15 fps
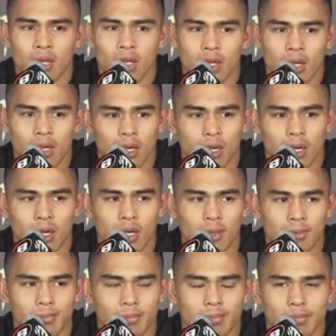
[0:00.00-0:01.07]

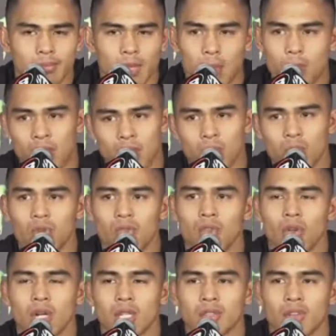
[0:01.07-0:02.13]
um, I made a move to
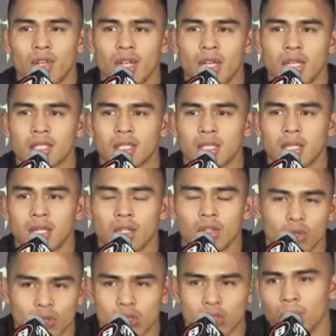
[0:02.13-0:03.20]
Las Vegas. There's
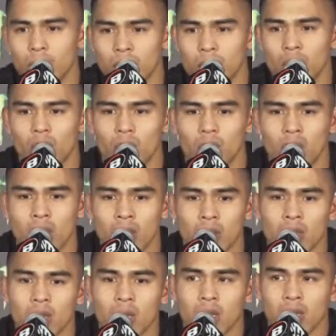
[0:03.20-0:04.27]
some, you know,
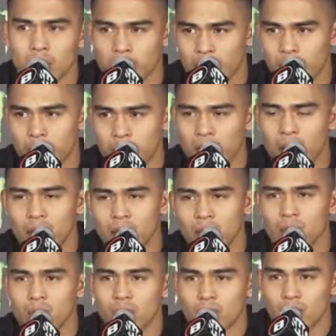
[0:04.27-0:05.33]
the man behind
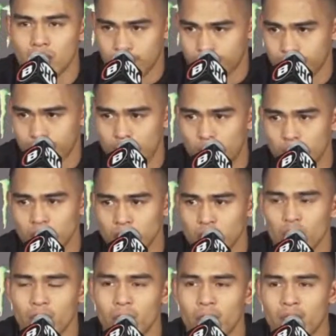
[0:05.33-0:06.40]
you. Um, I wasn't
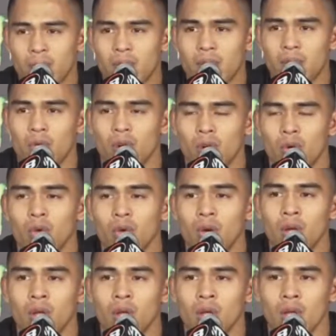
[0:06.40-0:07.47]
training with him anymore. Who,
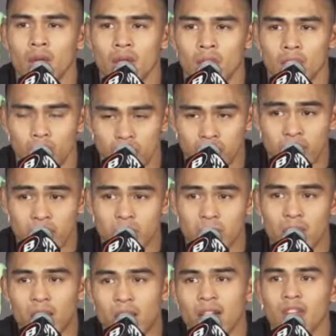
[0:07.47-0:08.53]
who gives me a
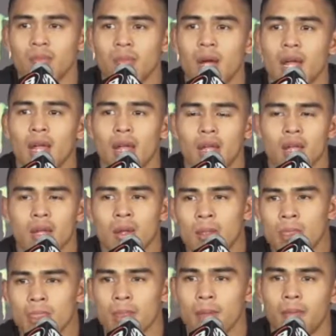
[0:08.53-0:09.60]
lot of my,
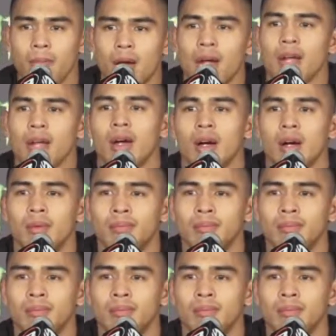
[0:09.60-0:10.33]
my, um,